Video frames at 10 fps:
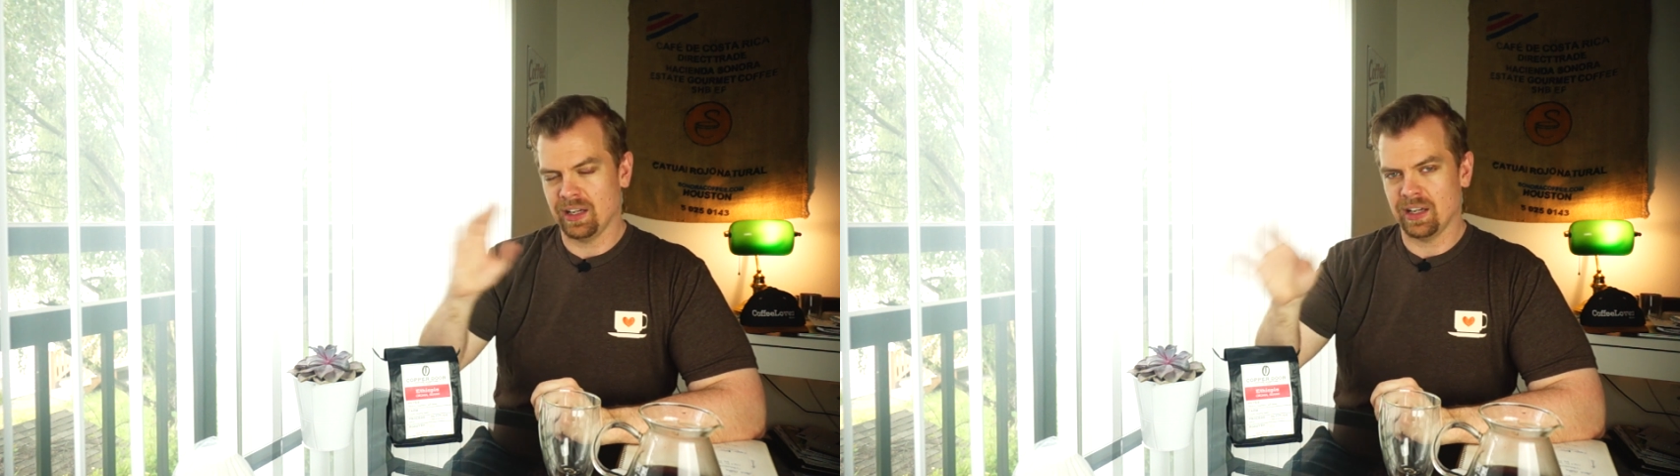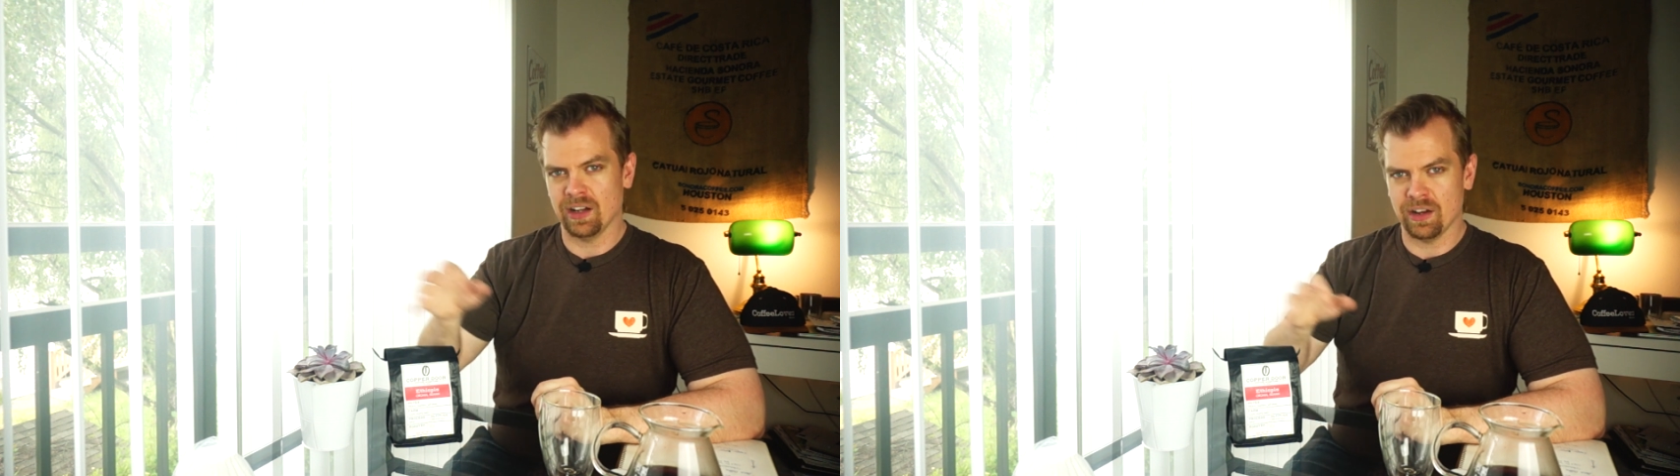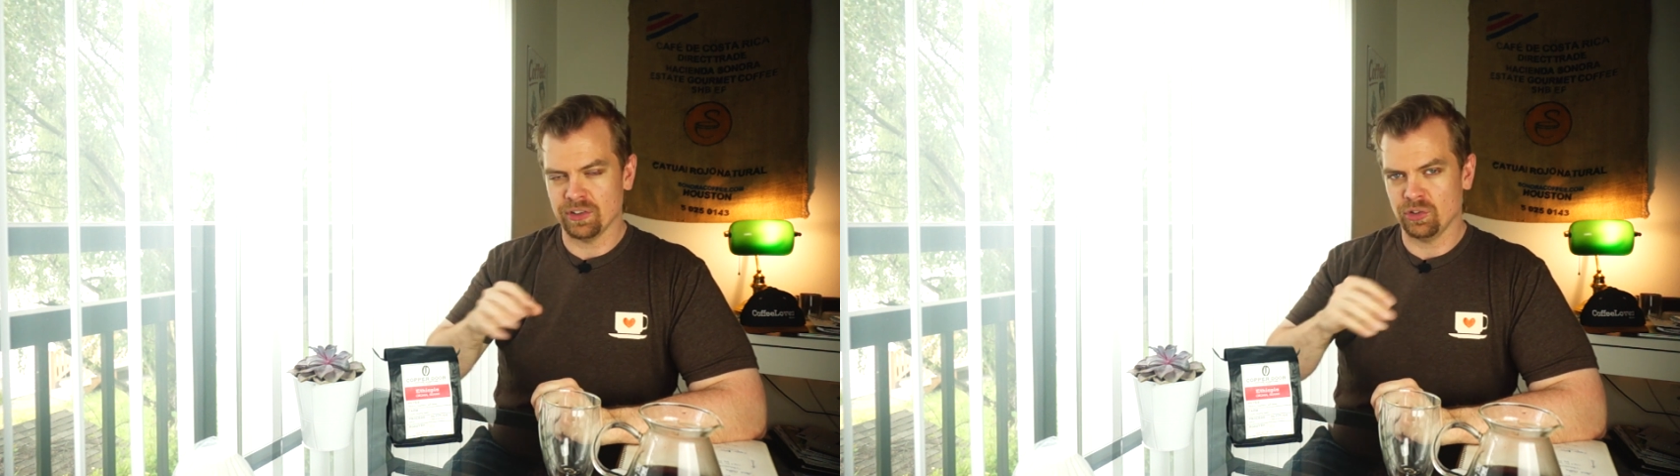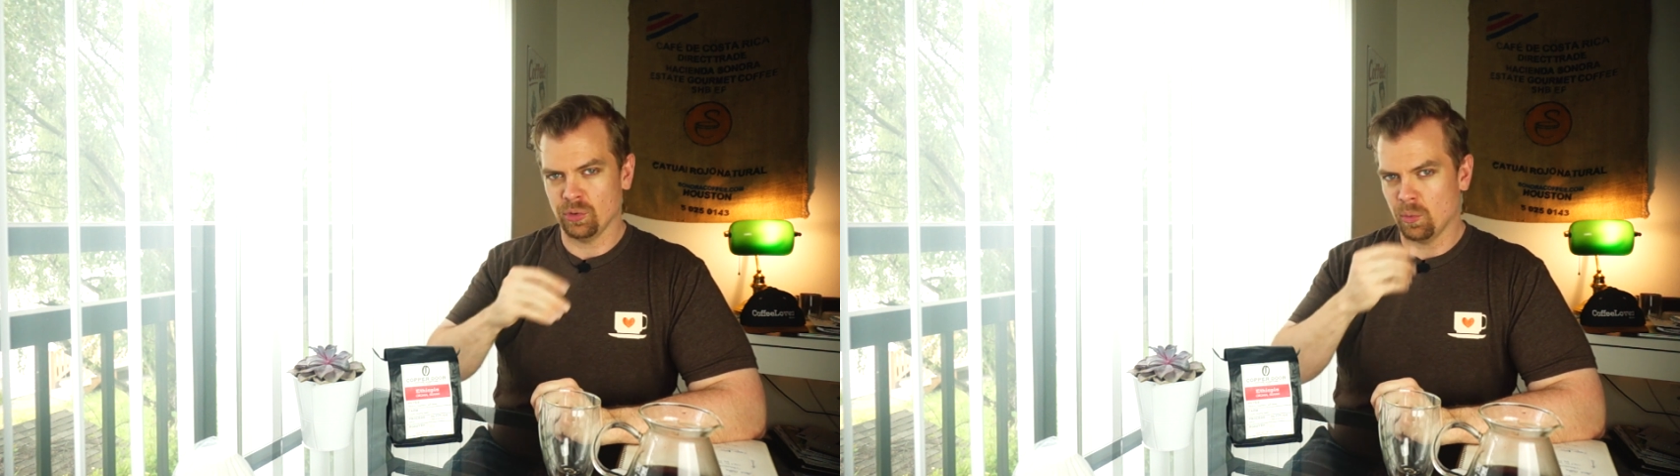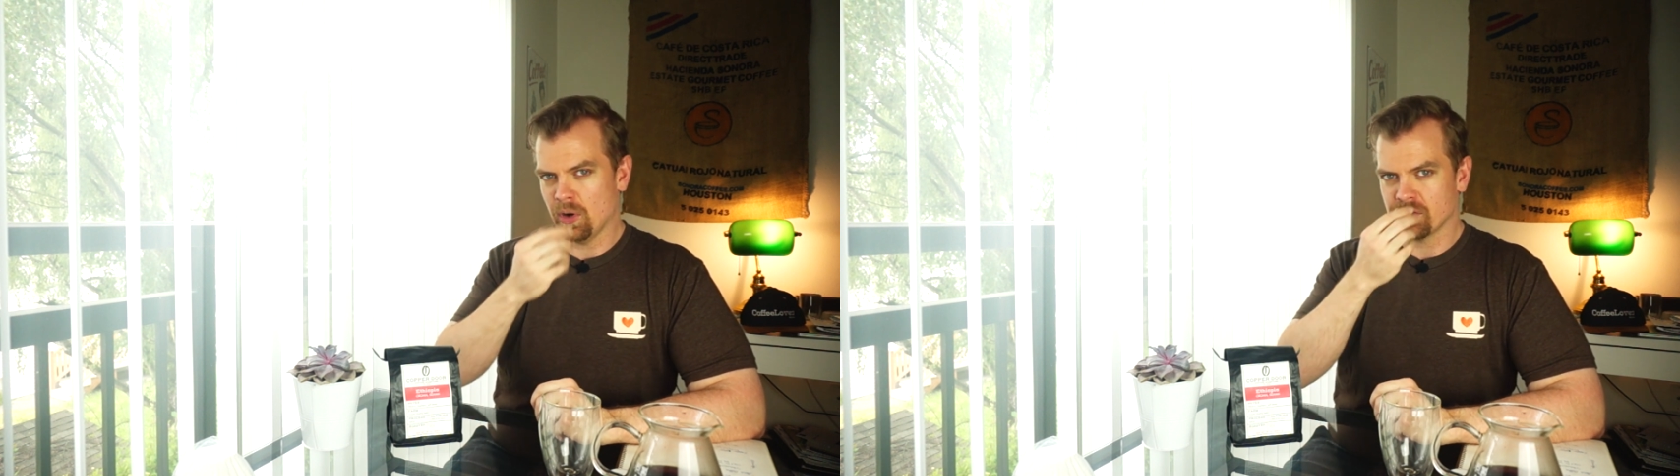and often to
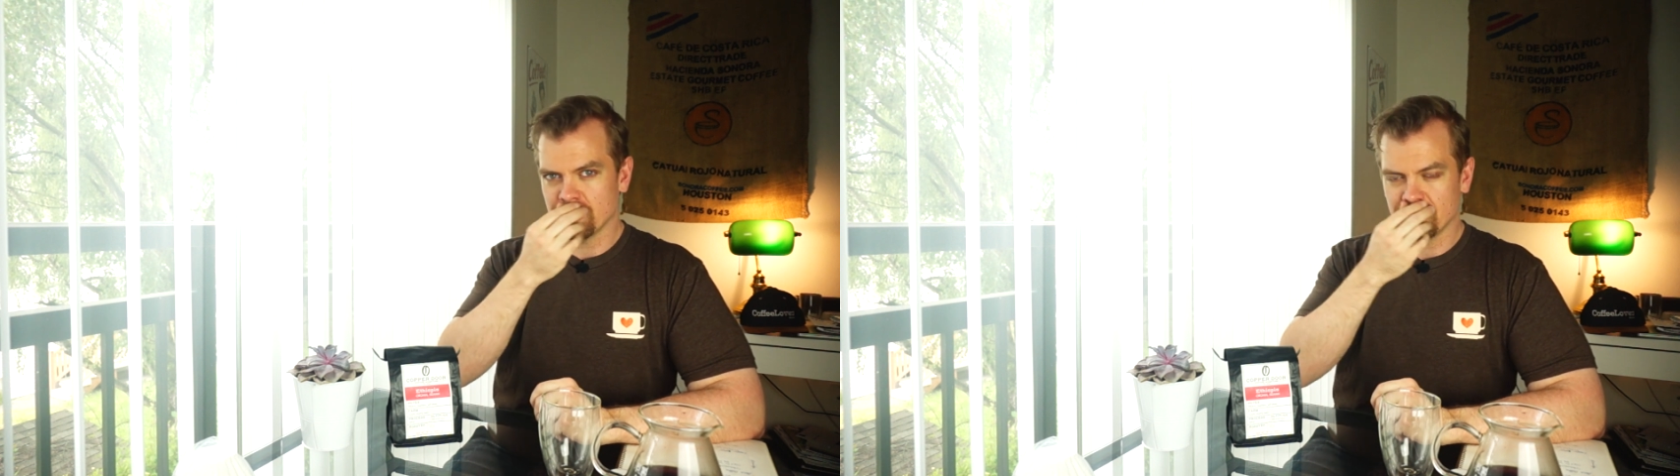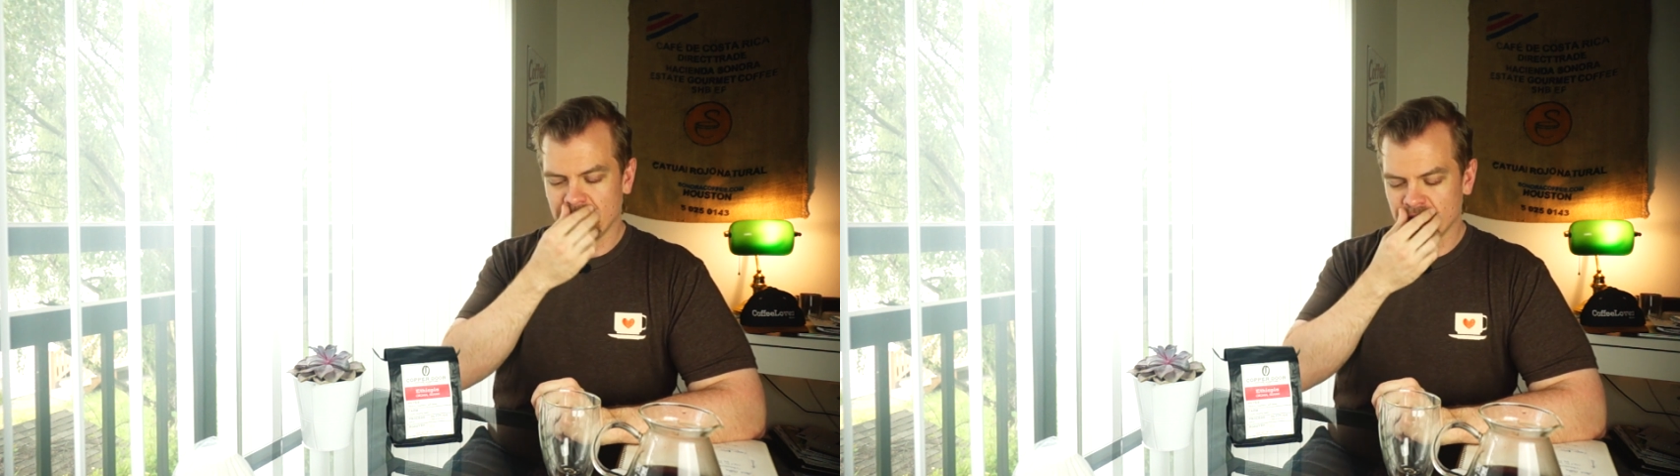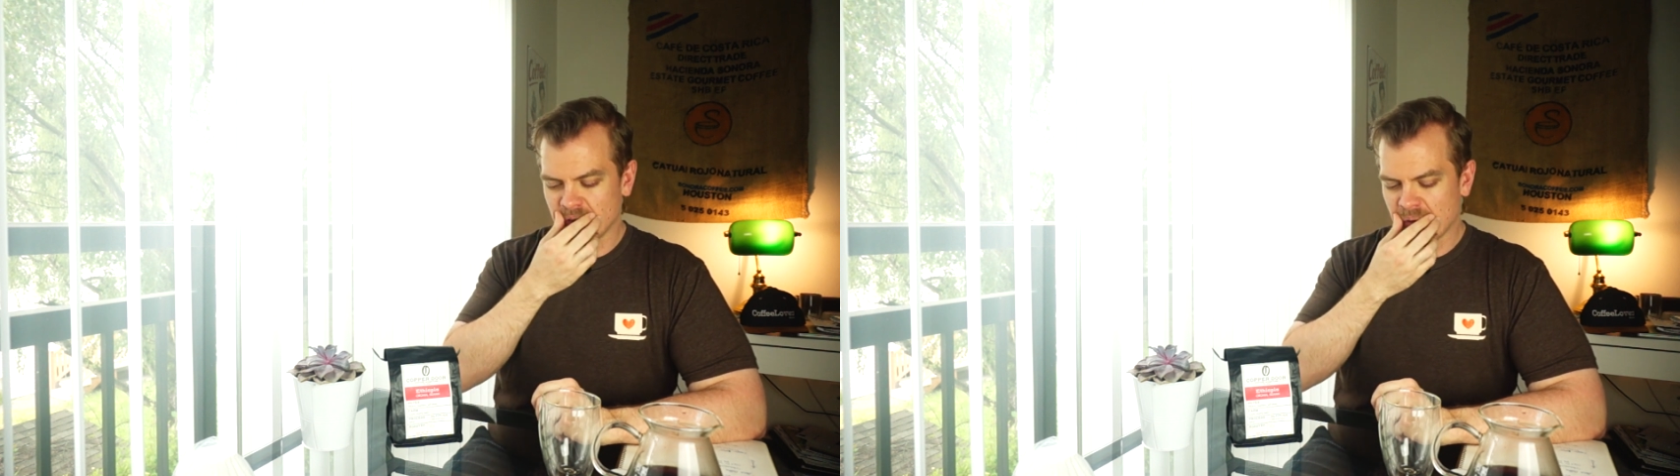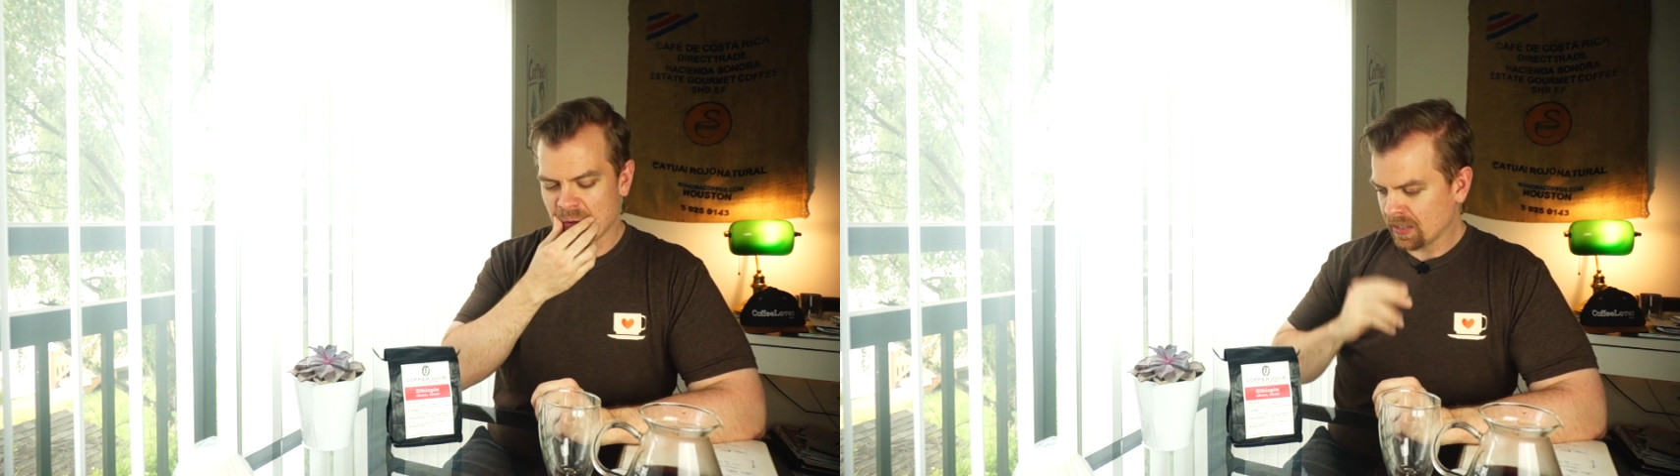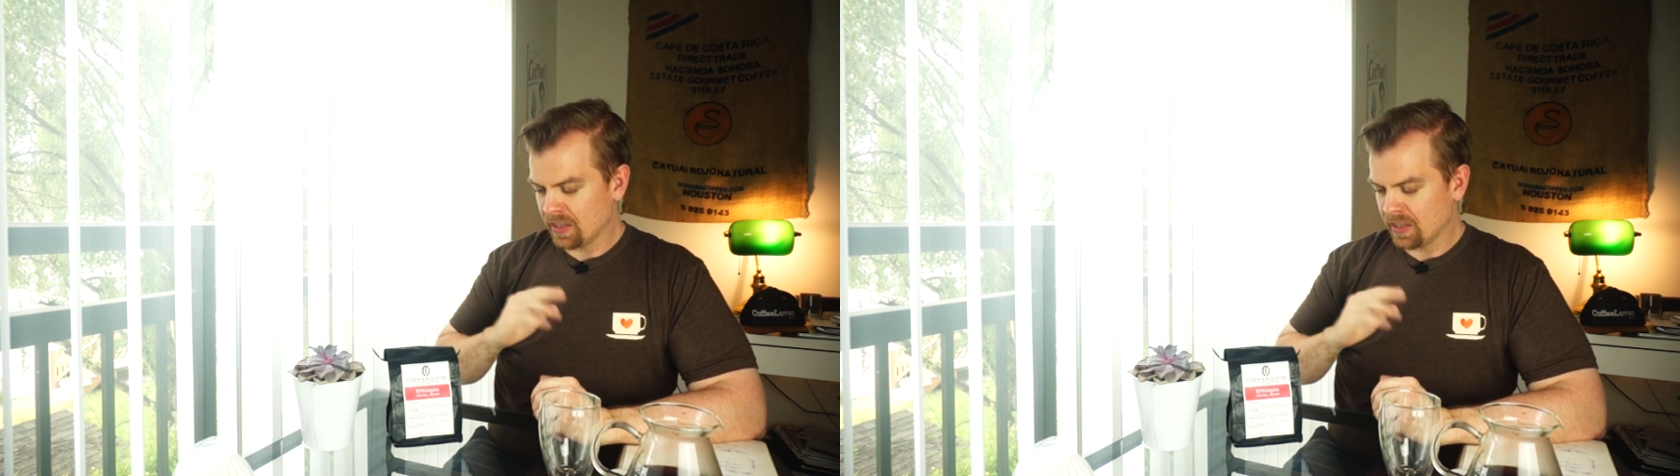a washing station.